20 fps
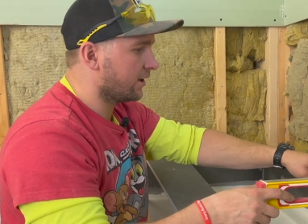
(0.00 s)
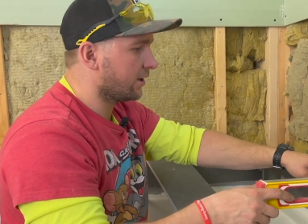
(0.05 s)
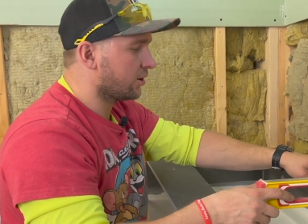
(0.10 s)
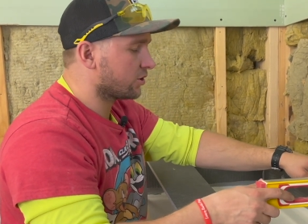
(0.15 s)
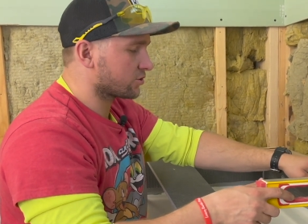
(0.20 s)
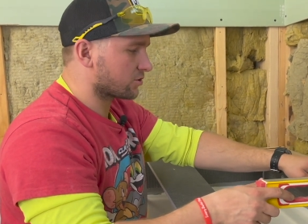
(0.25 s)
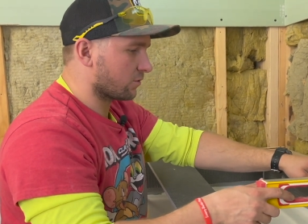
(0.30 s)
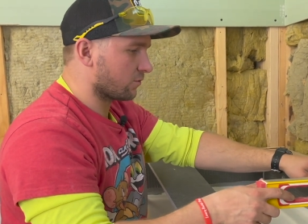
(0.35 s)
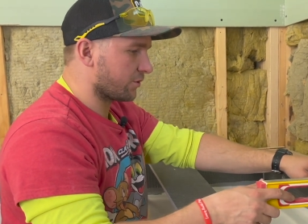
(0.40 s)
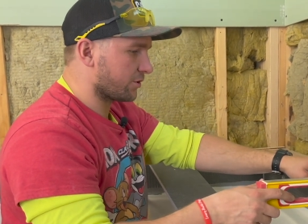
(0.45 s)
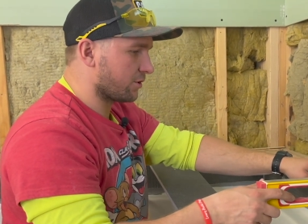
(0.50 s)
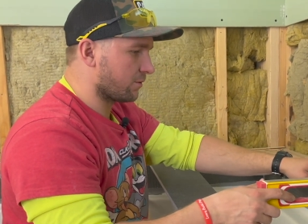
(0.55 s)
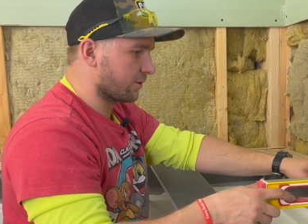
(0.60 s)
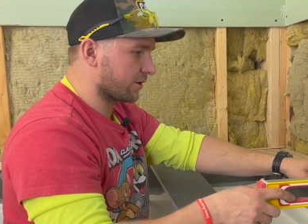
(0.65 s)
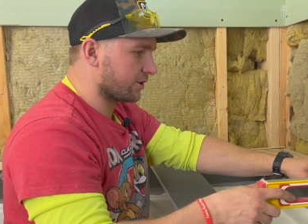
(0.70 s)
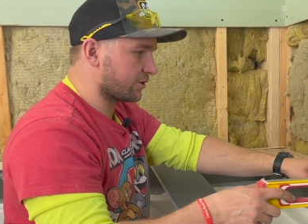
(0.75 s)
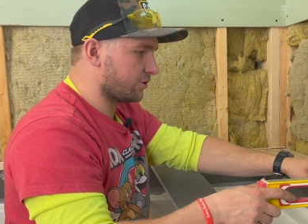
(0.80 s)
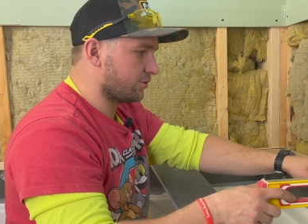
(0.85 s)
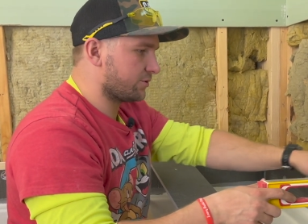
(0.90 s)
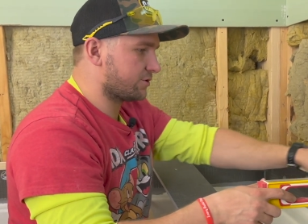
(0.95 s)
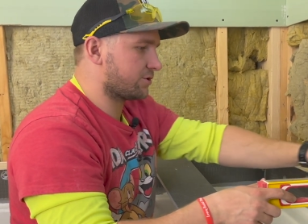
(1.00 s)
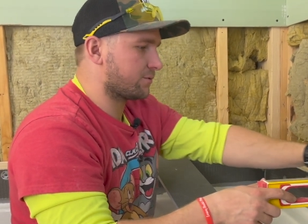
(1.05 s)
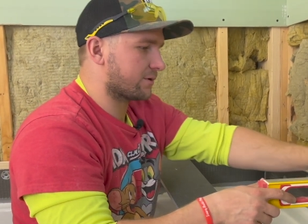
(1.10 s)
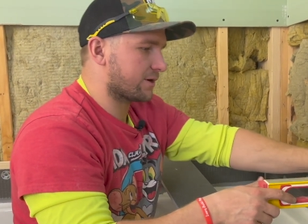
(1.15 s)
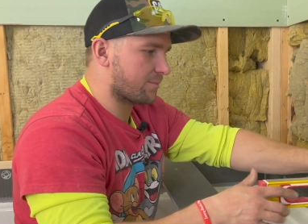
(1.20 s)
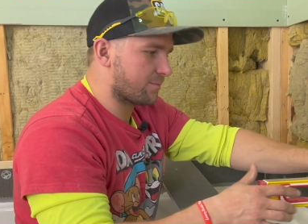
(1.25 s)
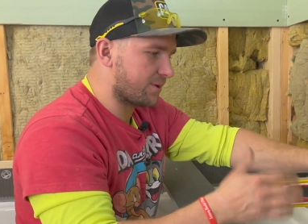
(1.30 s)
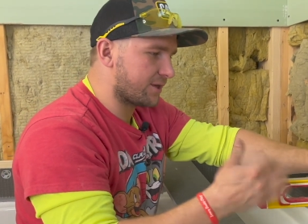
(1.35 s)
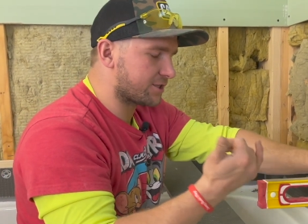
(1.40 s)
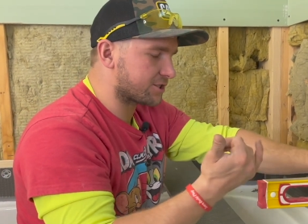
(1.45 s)
So what you want to do is you
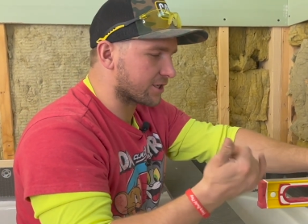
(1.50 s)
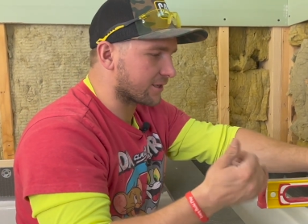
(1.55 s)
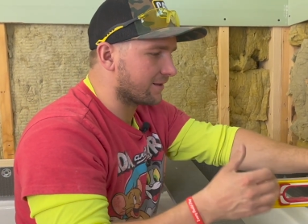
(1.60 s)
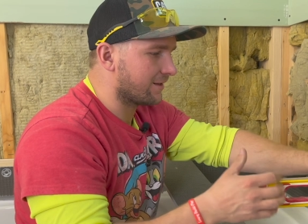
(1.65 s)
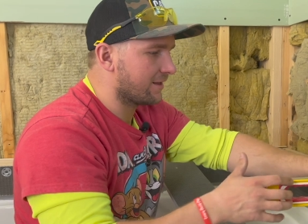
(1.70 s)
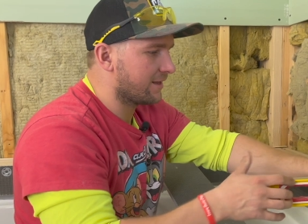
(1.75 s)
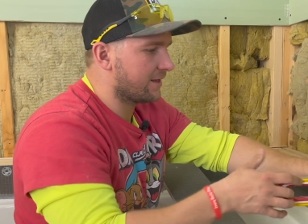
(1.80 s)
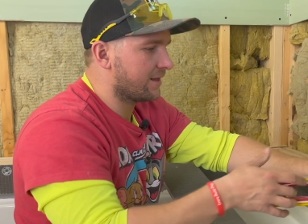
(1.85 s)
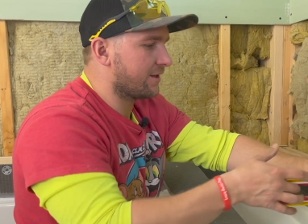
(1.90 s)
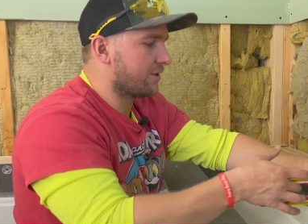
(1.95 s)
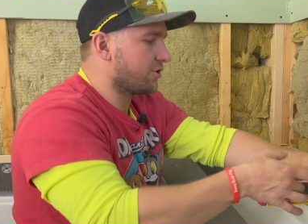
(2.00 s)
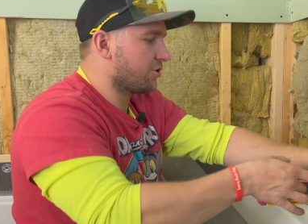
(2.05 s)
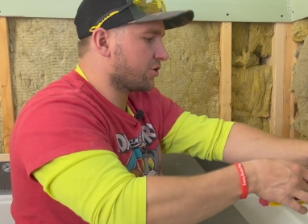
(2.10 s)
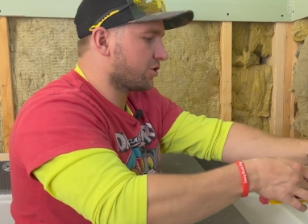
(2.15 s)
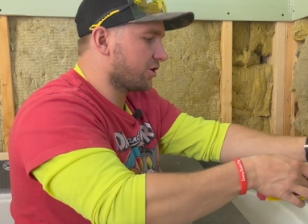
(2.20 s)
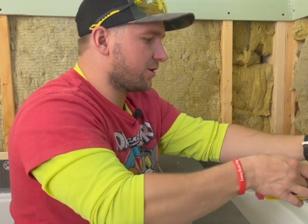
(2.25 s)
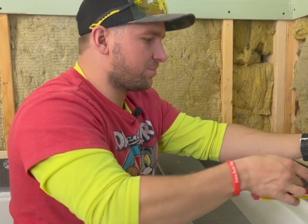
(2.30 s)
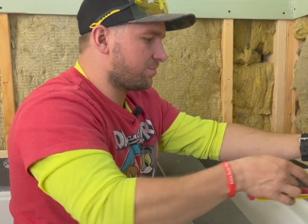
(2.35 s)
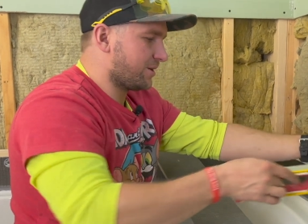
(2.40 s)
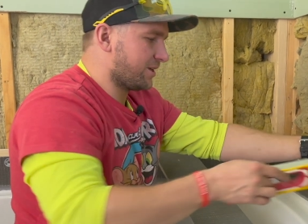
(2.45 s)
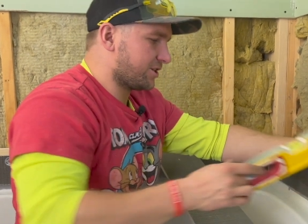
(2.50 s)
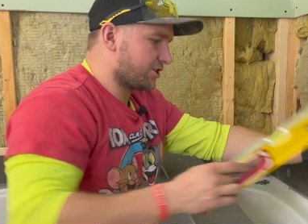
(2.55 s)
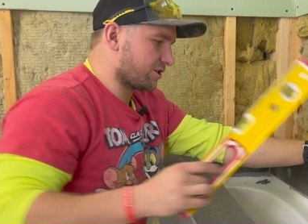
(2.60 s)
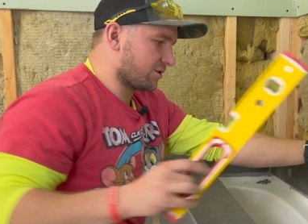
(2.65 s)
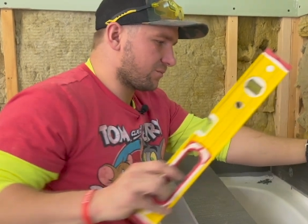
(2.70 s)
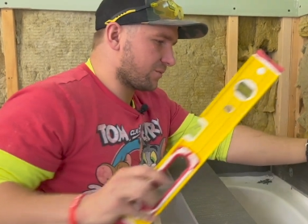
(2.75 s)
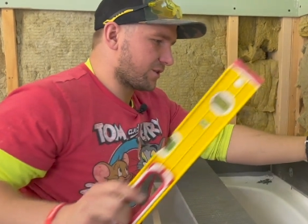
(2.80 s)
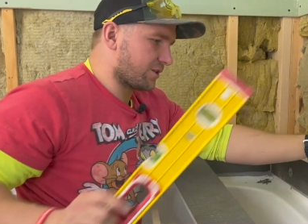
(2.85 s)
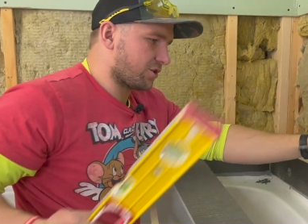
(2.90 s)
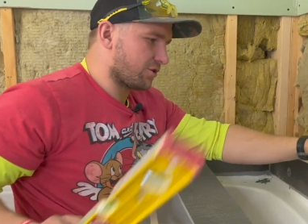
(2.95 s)
want to pitch it. You could pitch
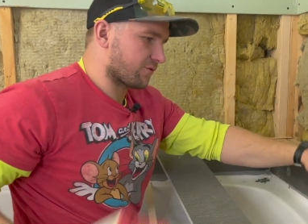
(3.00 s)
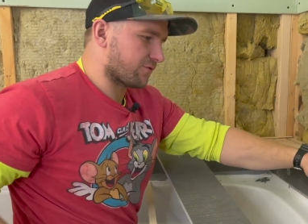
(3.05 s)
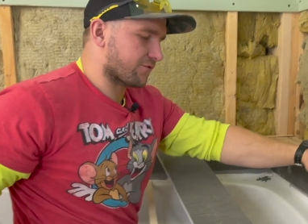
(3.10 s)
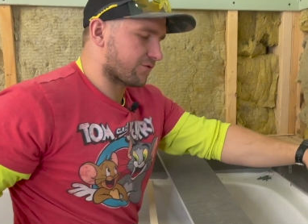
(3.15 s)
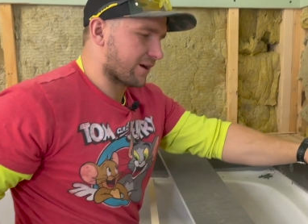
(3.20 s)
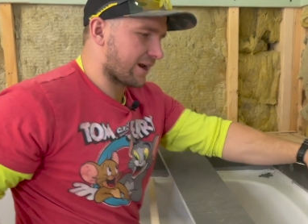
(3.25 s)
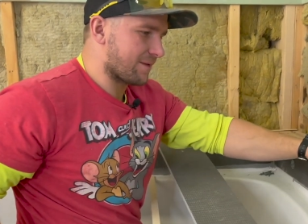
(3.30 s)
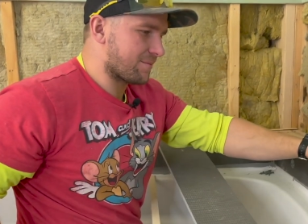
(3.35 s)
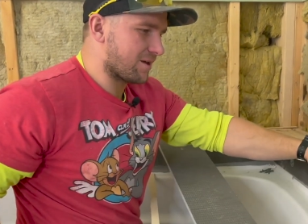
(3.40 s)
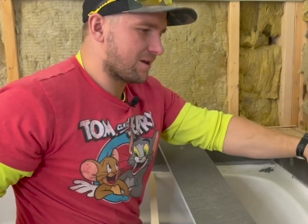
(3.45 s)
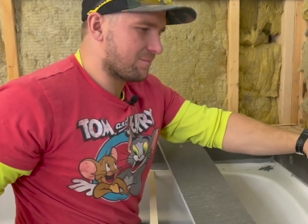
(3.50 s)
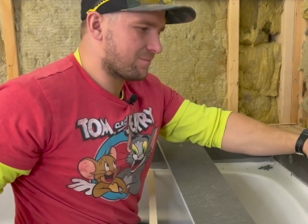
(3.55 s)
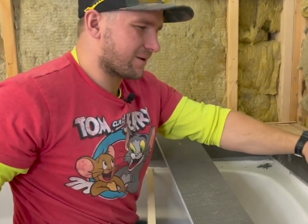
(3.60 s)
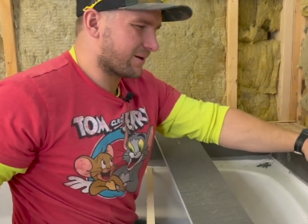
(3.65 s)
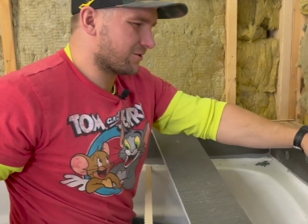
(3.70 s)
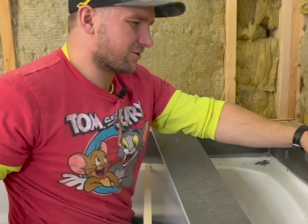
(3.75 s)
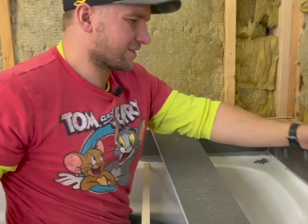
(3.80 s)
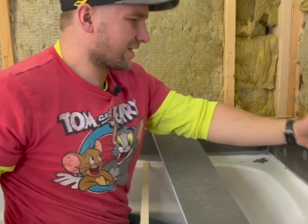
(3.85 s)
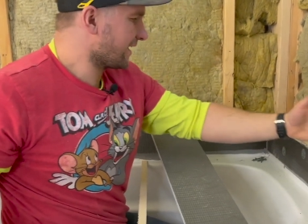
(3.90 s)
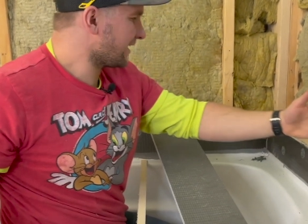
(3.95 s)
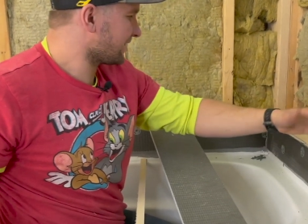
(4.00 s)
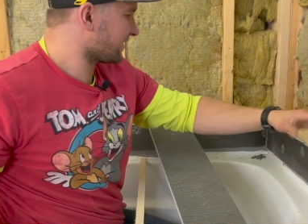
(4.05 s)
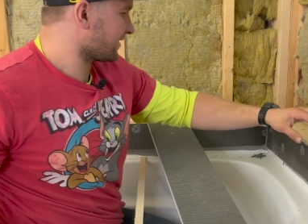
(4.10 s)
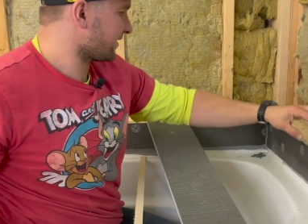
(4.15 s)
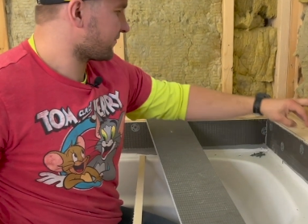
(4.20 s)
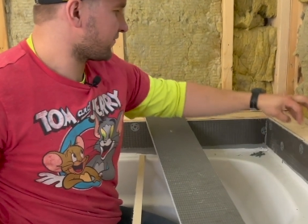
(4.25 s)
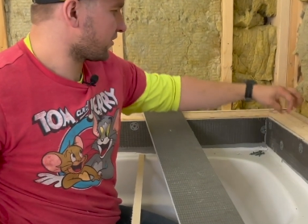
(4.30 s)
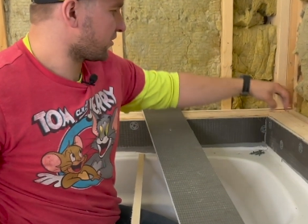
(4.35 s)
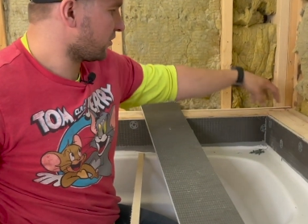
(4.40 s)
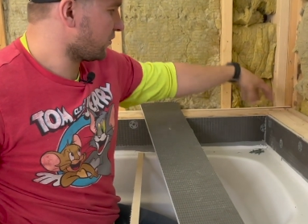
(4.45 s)
it with your framing, but it was kind of
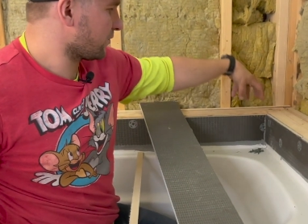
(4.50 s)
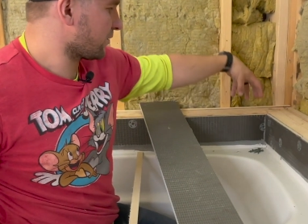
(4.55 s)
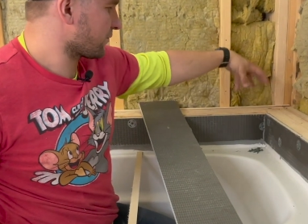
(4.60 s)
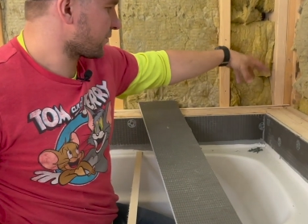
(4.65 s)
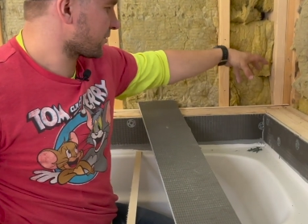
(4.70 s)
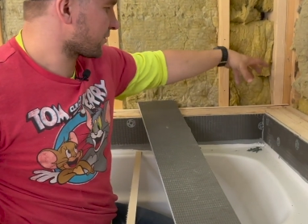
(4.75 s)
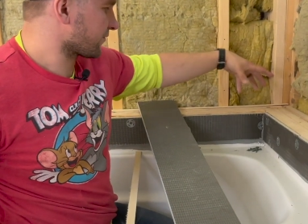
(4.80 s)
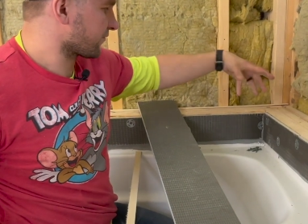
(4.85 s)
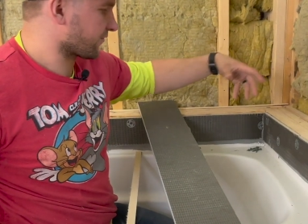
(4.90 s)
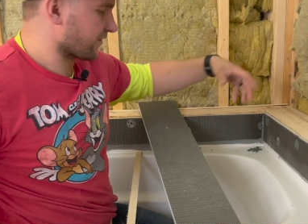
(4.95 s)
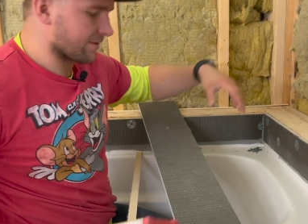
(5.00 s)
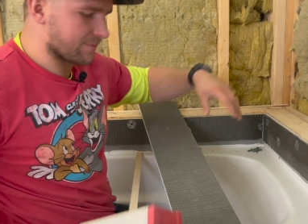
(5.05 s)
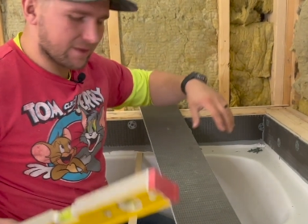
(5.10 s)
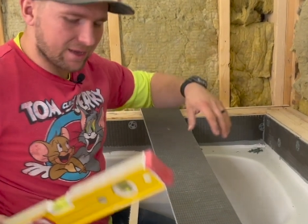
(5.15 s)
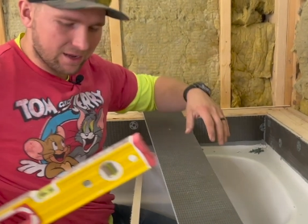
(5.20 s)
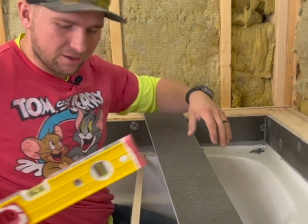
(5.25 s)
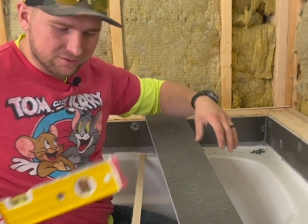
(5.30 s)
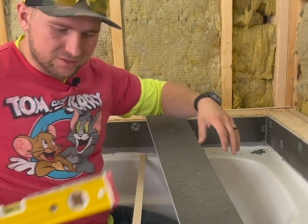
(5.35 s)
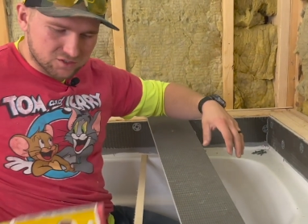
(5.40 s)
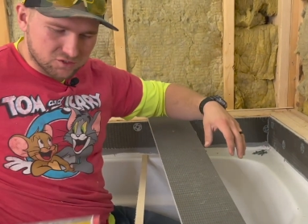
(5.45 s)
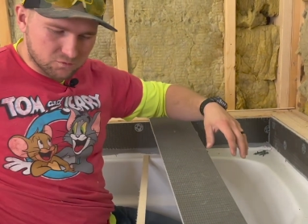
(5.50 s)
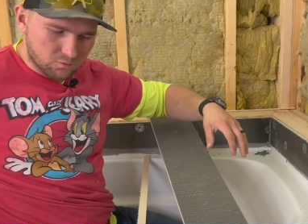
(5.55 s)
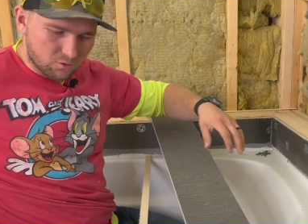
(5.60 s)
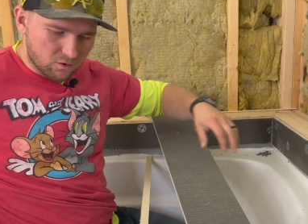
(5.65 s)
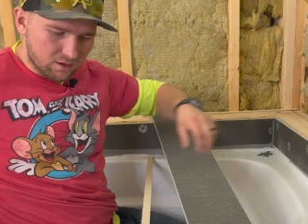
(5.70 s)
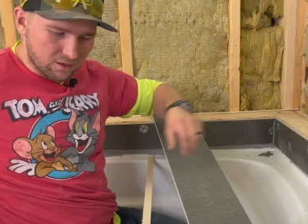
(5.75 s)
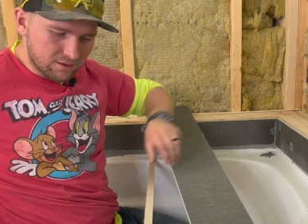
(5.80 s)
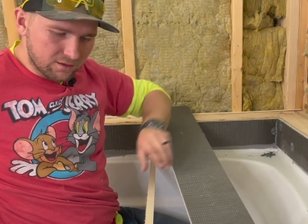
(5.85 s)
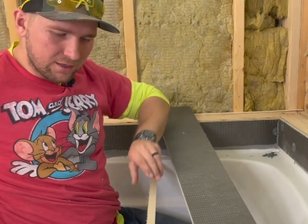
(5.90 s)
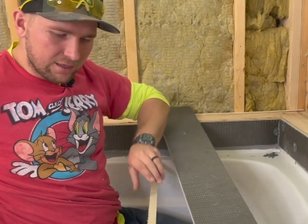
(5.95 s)
difficult when we were framing out this
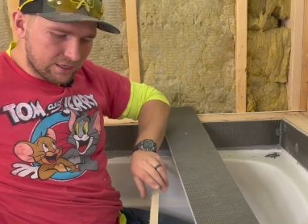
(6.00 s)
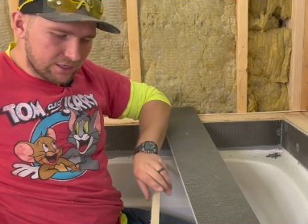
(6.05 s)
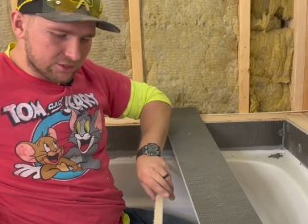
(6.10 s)
wall.